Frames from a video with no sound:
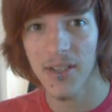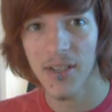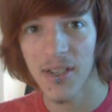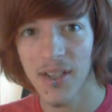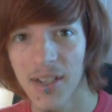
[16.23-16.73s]

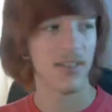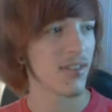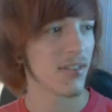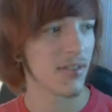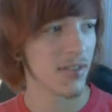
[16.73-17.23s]

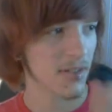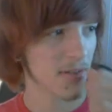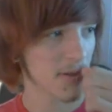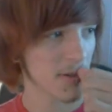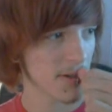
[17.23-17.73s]
What's
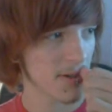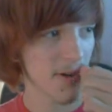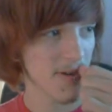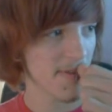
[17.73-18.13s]
he talking